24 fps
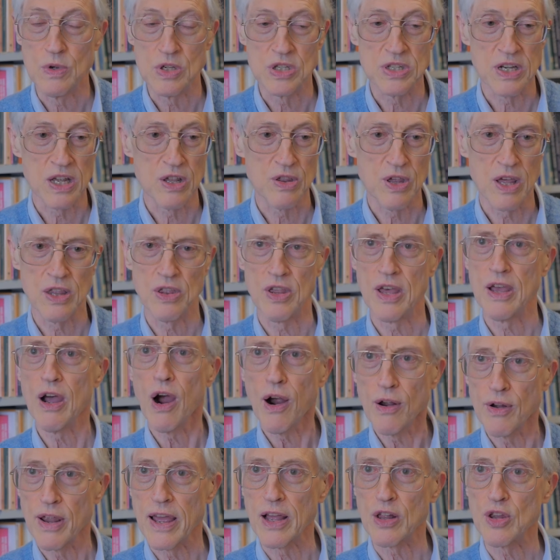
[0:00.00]
We say that they
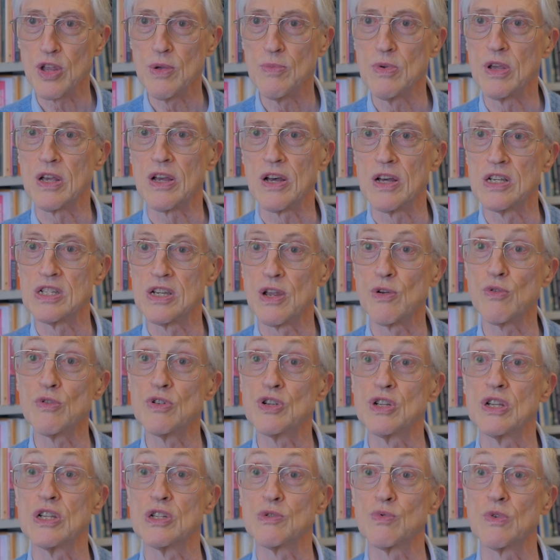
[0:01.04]
are likely because
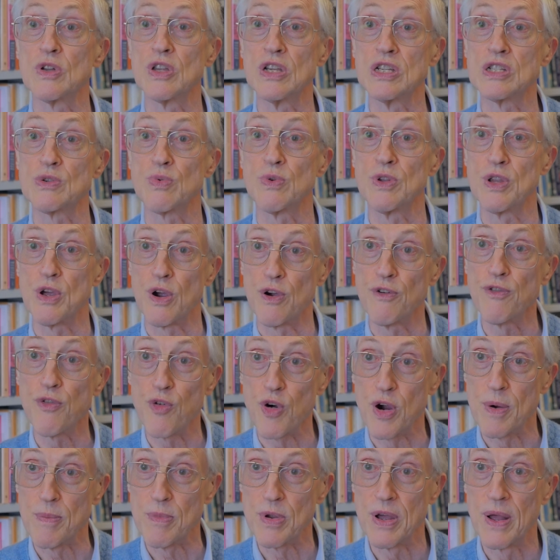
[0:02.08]
energy is released when they are
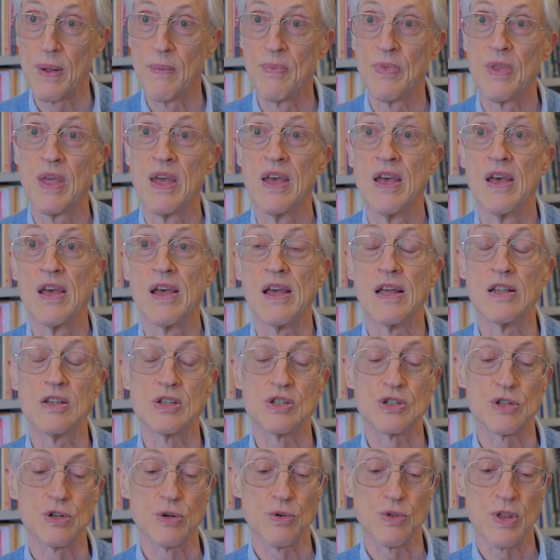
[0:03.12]
formed. And
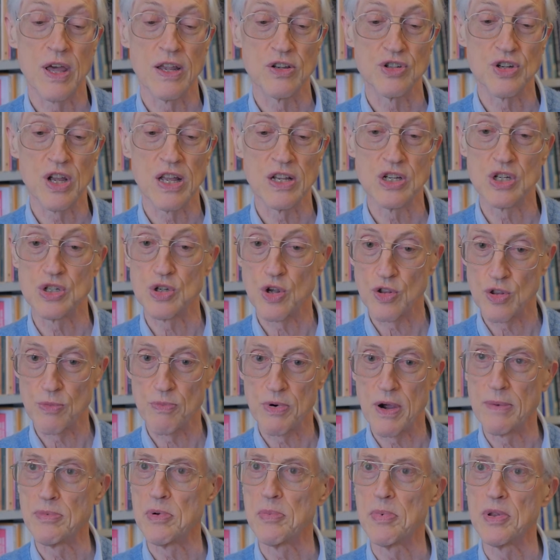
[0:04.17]
so that changes all the
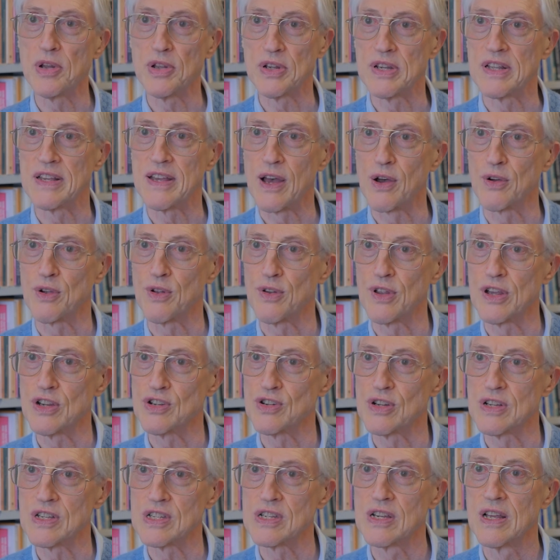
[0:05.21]
probability
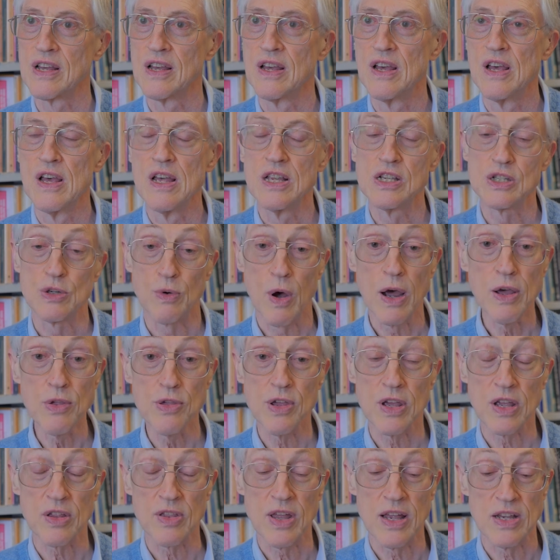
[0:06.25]
calculations. So I
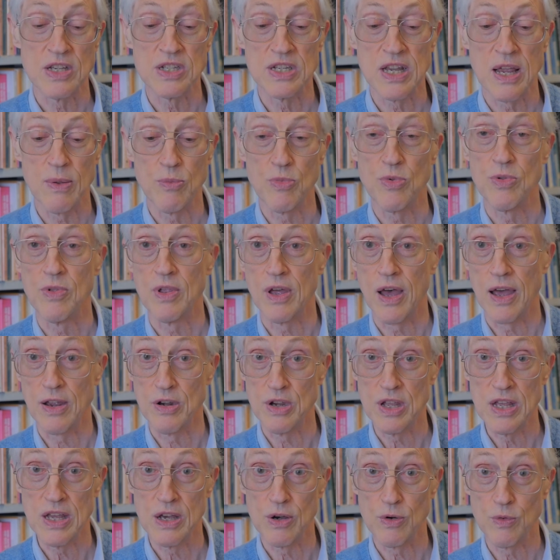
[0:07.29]
think that same
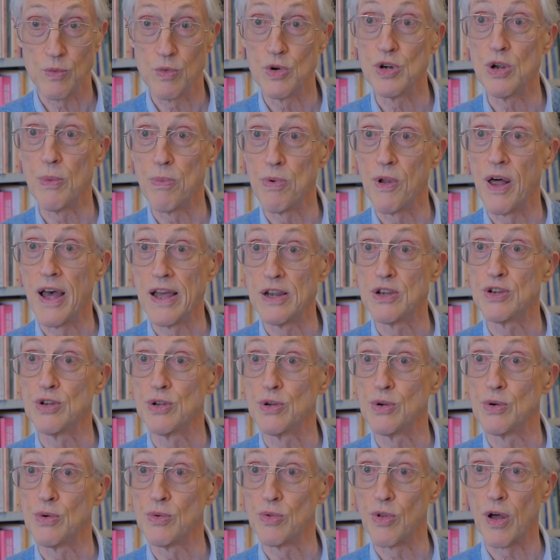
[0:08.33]
idea would apply
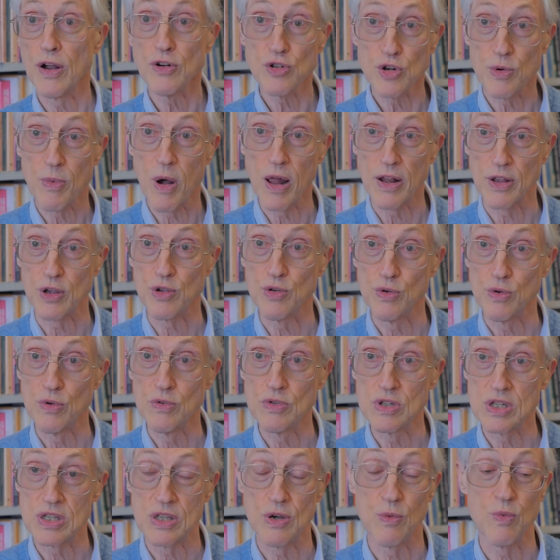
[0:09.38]
to larger
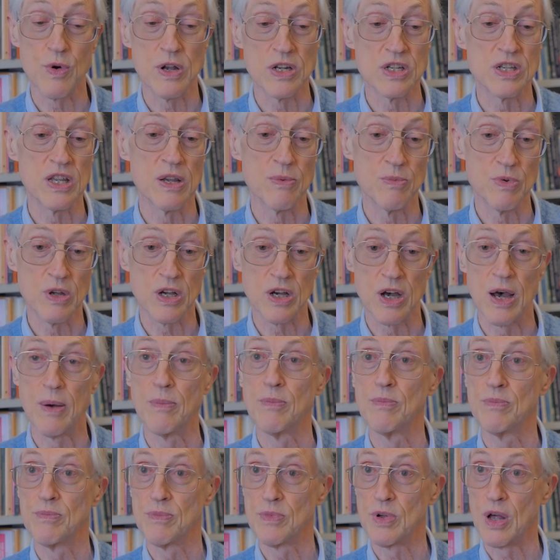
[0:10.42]
molecules, the ones that
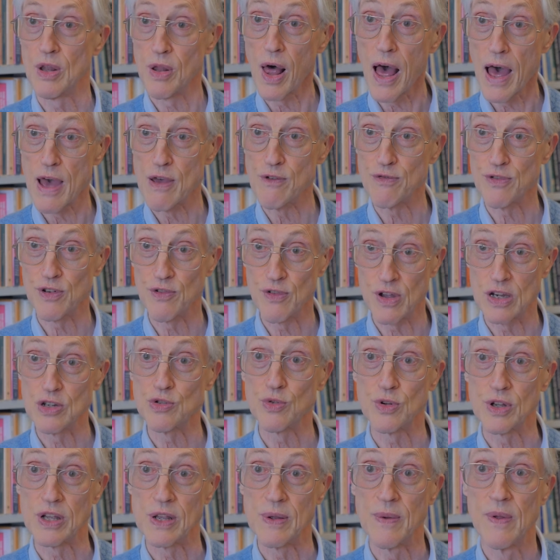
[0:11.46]
become alive
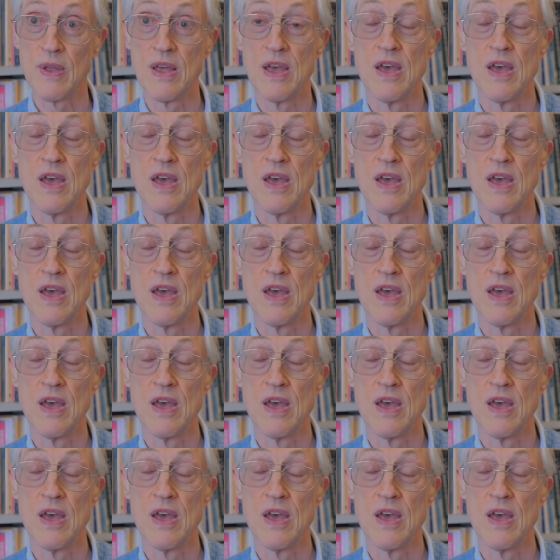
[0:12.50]
eventually.